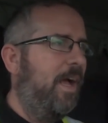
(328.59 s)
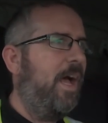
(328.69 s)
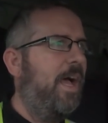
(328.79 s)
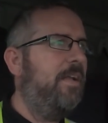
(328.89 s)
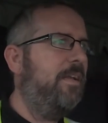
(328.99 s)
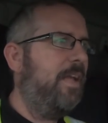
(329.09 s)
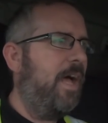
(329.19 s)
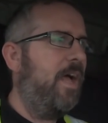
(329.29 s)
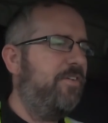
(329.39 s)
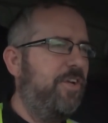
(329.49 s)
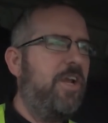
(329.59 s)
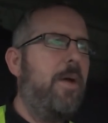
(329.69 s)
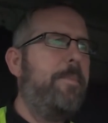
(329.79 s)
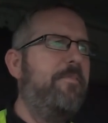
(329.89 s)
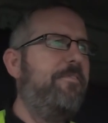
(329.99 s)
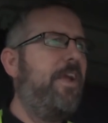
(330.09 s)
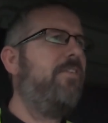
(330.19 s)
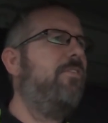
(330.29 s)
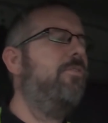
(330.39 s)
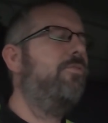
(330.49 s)
And shouldn't a
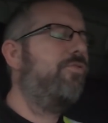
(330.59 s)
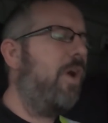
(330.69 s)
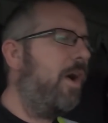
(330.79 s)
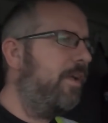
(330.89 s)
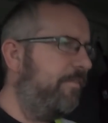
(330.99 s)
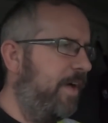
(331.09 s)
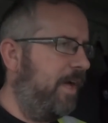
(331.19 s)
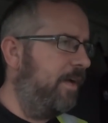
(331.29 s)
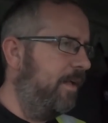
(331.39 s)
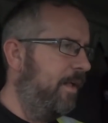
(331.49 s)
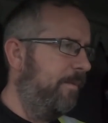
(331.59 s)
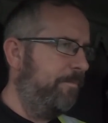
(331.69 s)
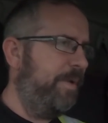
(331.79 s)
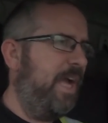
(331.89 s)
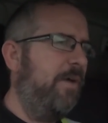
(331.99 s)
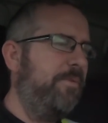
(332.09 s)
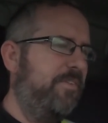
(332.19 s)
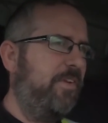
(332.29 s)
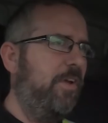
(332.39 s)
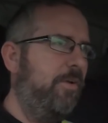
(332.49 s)
professional driver be able
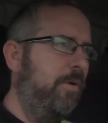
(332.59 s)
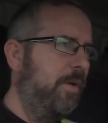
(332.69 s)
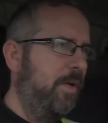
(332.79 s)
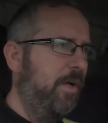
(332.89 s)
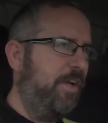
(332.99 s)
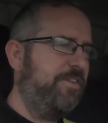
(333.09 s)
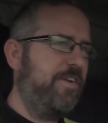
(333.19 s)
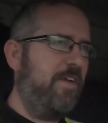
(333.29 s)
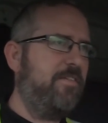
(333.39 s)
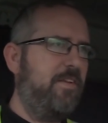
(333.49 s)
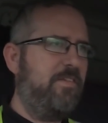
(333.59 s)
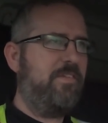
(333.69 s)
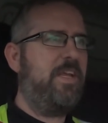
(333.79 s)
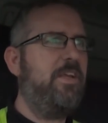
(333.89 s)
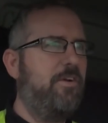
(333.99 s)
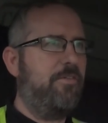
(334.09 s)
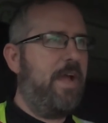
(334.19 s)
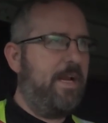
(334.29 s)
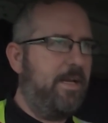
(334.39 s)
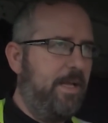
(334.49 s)
to adjust his seat
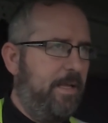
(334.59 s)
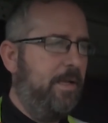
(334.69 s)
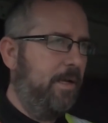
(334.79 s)
correctly?